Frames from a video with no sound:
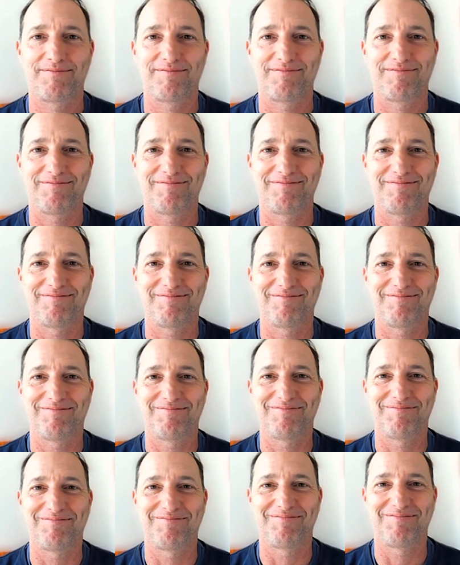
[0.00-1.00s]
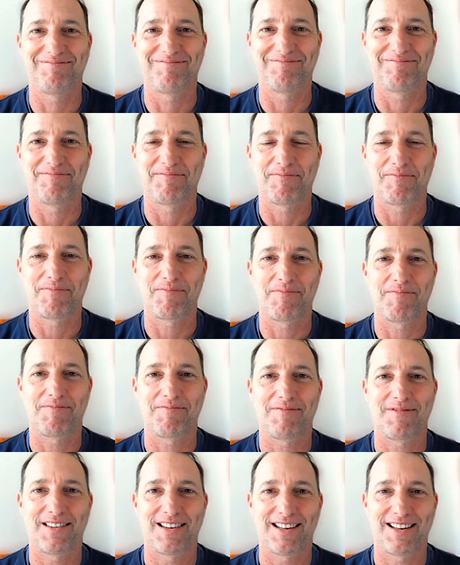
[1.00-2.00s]

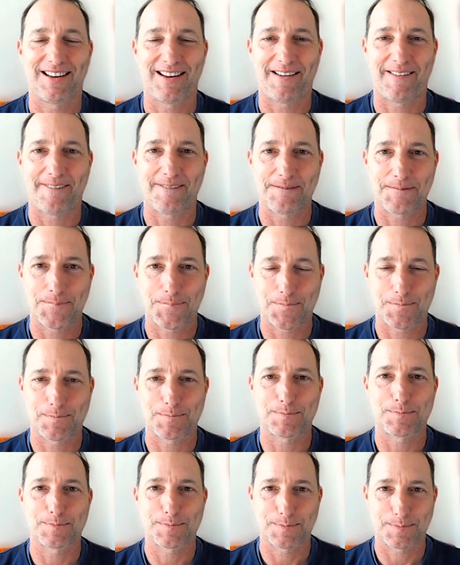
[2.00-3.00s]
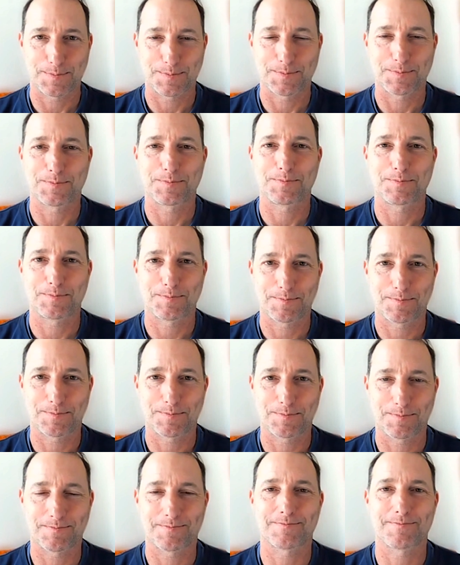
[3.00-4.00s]

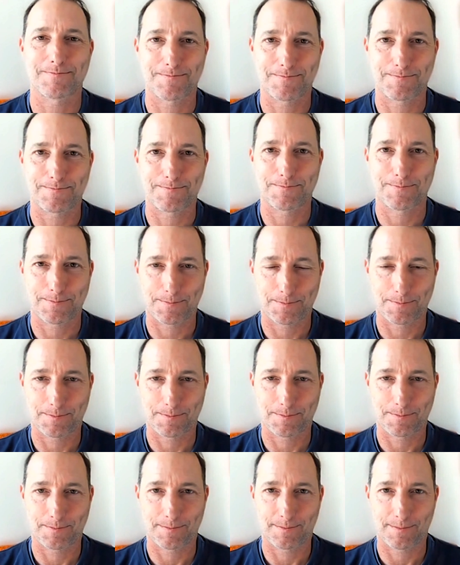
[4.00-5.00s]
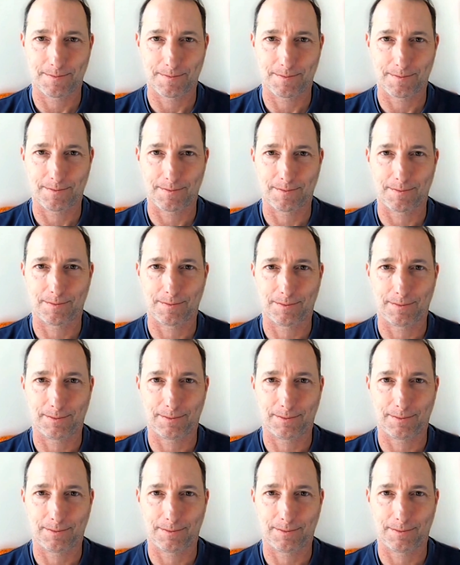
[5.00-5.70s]
(silent)